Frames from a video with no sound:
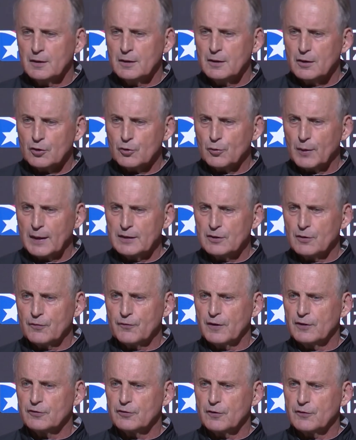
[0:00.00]
a great
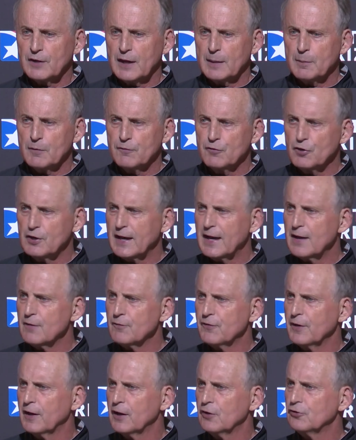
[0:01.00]
defensive team if you
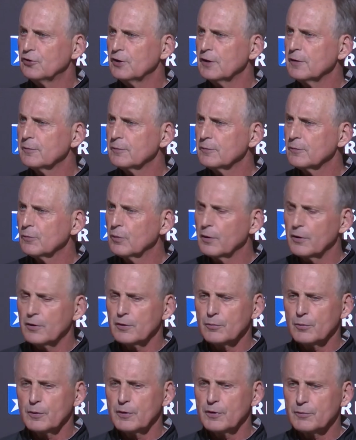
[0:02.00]
can't finish it with
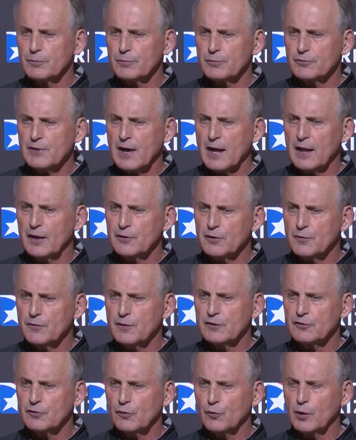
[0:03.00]
a, with a solid
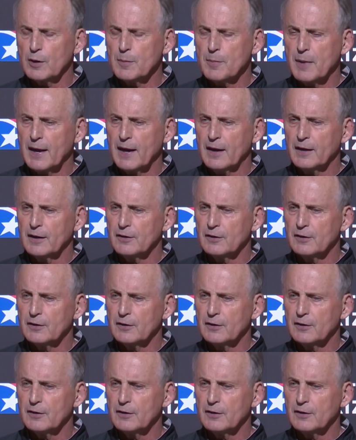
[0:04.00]
defensive rebound.